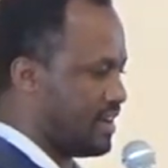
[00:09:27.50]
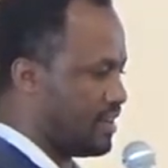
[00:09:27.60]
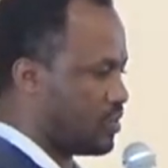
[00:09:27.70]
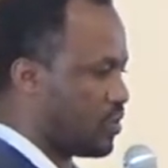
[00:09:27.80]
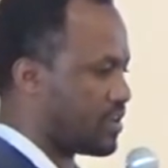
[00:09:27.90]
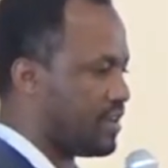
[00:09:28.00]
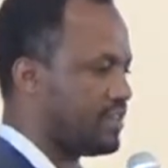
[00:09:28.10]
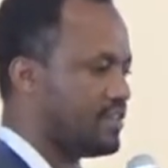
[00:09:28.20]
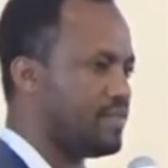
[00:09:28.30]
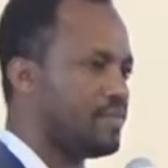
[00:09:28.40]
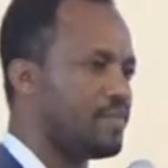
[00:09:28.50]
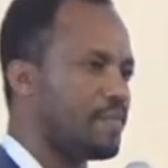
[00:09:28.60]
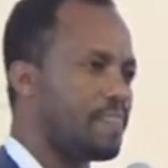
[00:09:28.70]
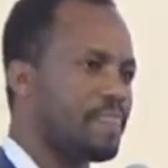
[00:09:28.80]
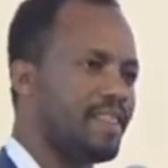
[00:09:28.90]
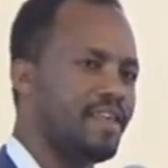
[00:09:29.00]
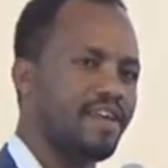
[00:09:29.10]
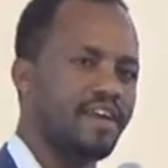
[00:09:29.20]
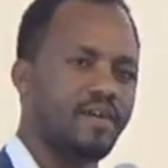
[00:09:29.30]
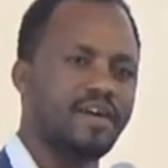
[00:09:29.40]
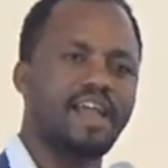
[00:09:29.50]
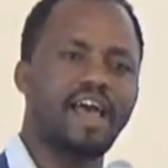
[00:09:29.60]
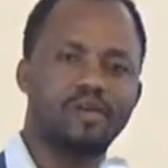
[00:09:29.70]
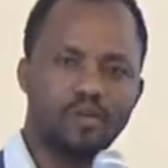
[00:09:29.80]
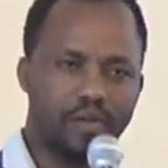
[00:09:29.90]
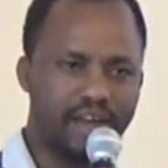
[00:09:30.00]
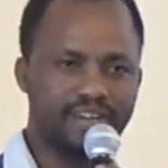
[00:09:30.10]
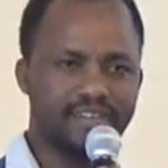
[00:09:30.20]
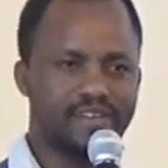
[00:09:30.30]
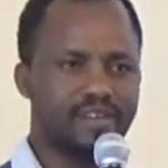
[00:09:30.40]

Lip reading: talk is how can I combine,